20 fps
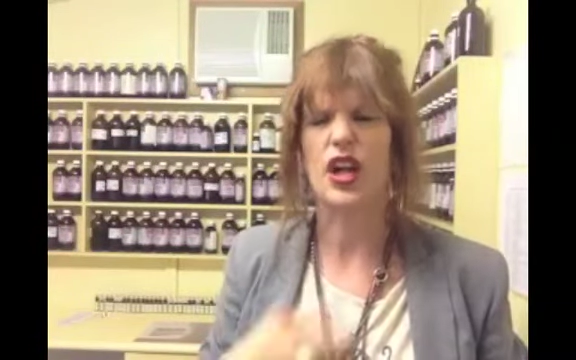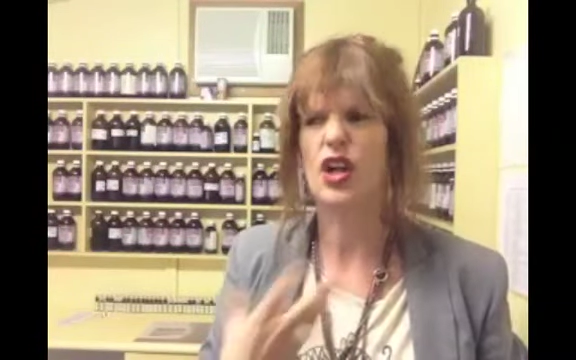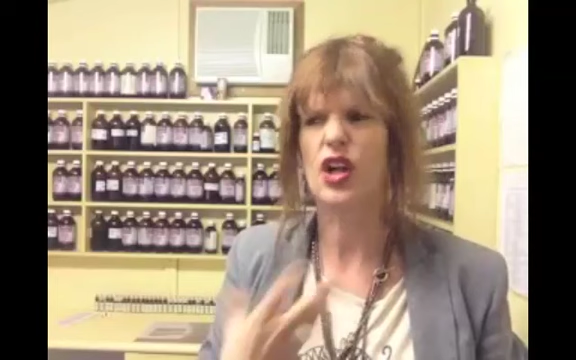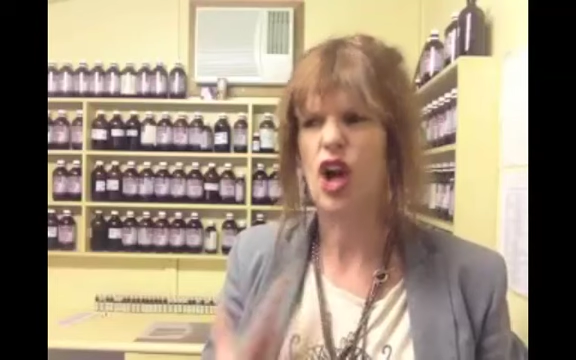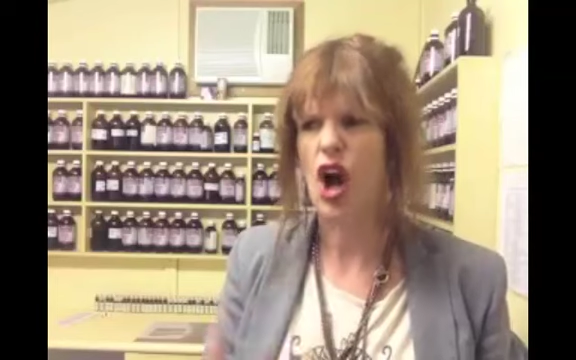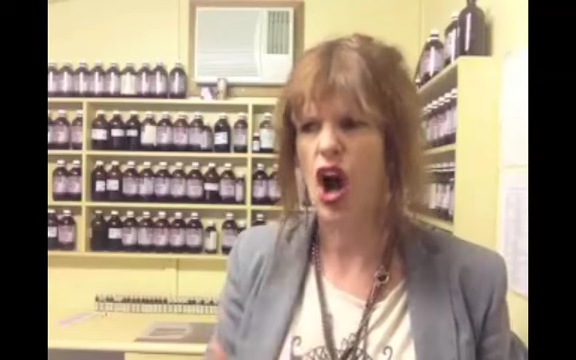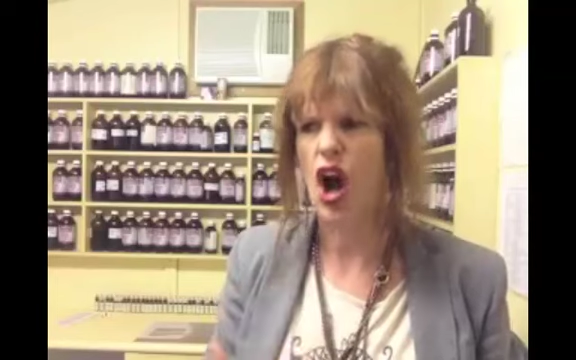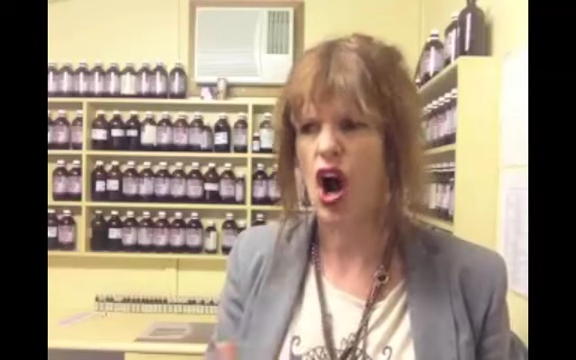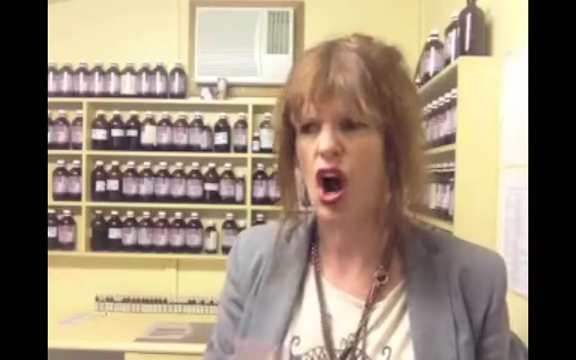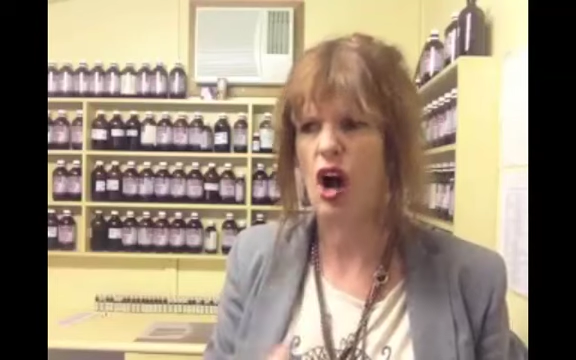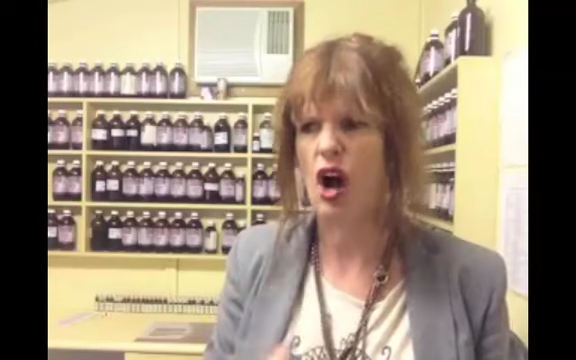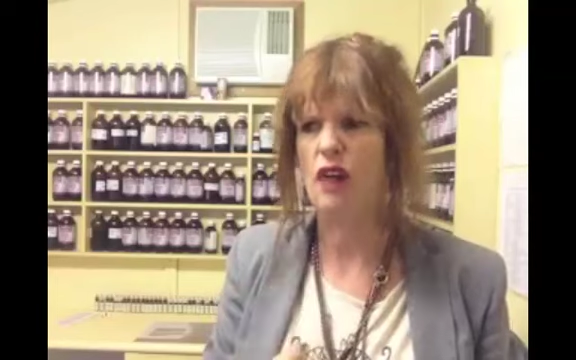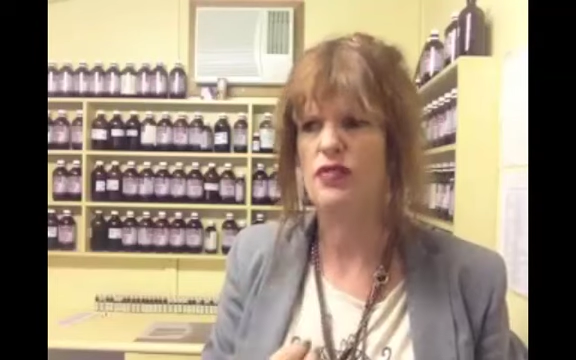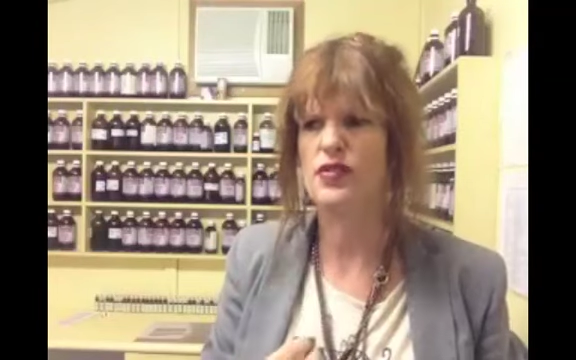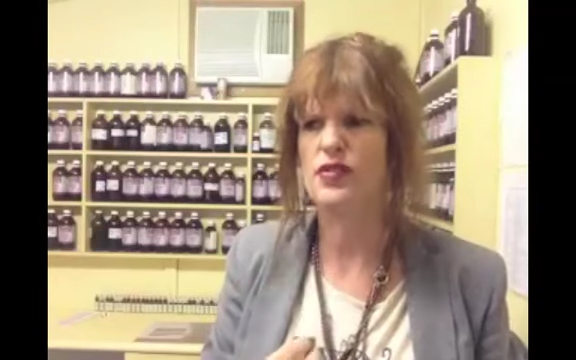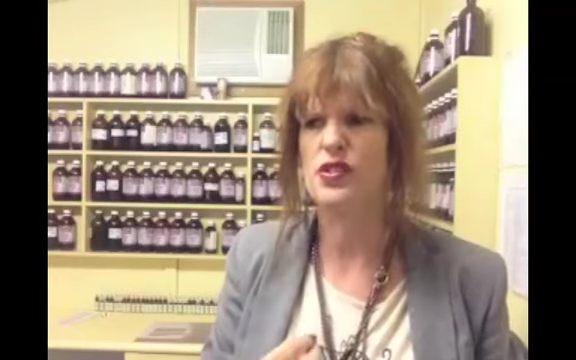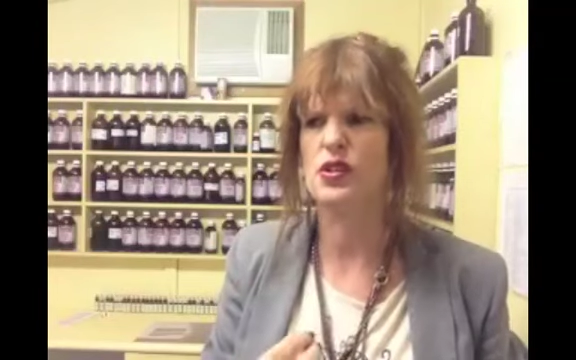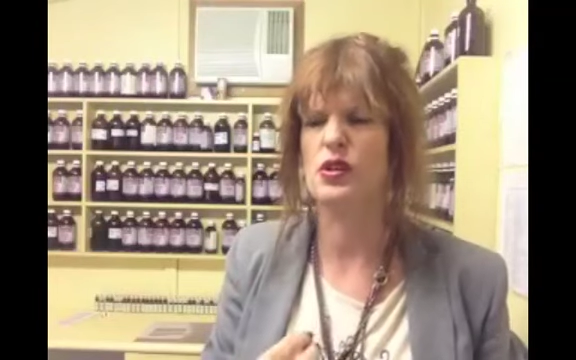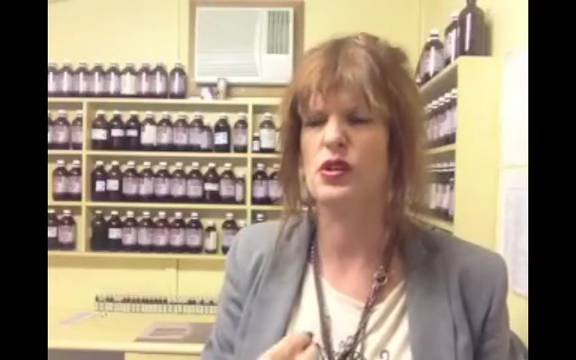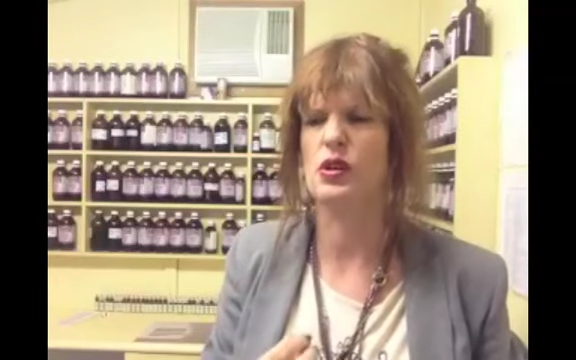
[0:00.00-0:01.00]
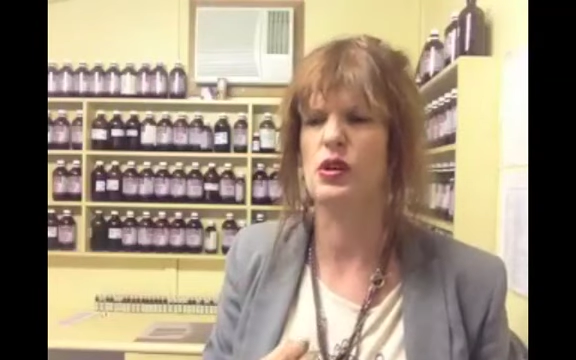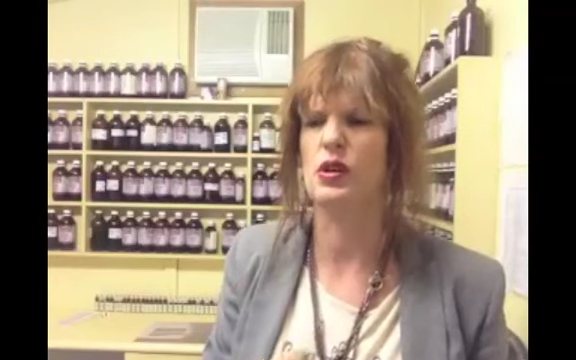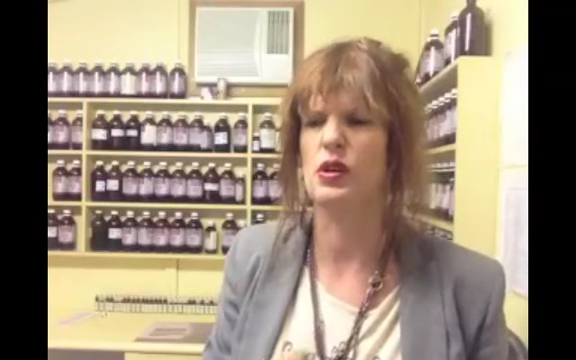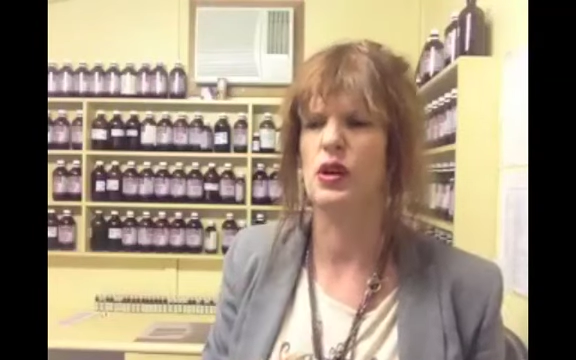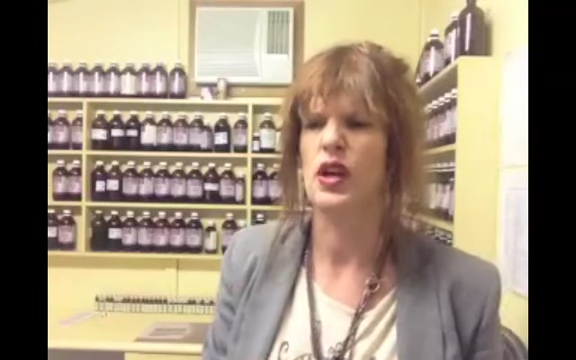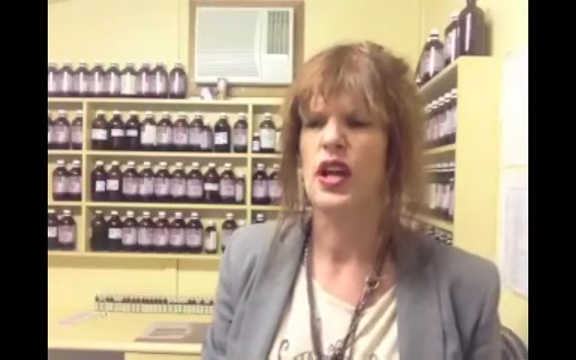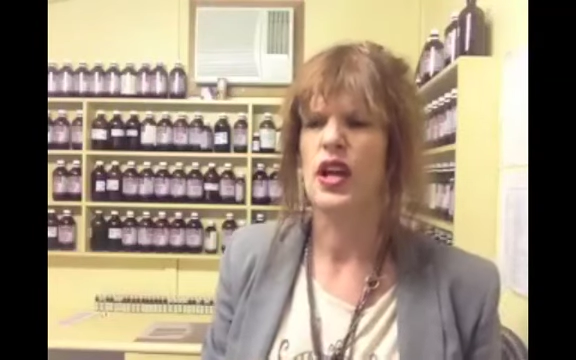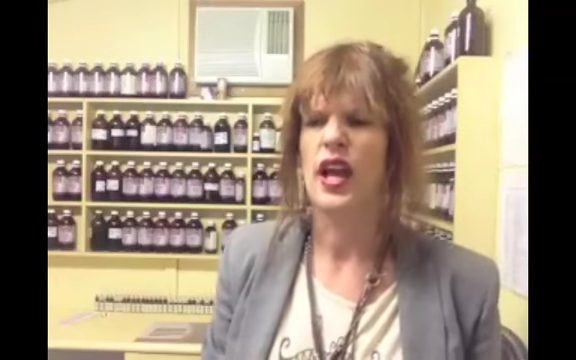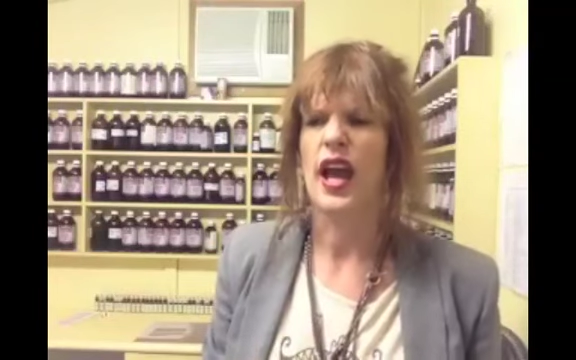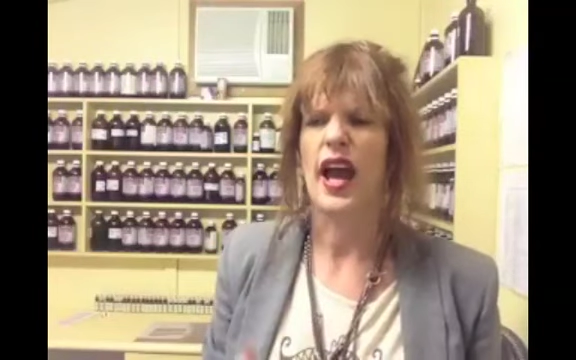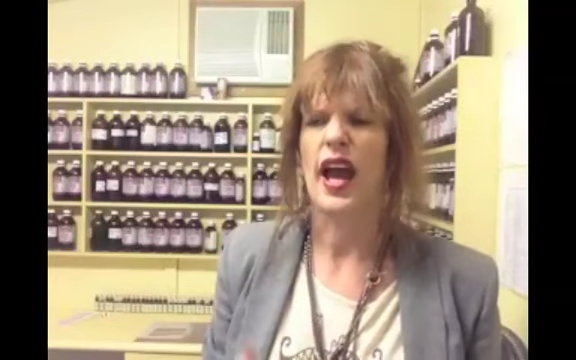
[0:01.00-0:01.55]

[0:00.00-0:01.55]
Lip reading: coughs or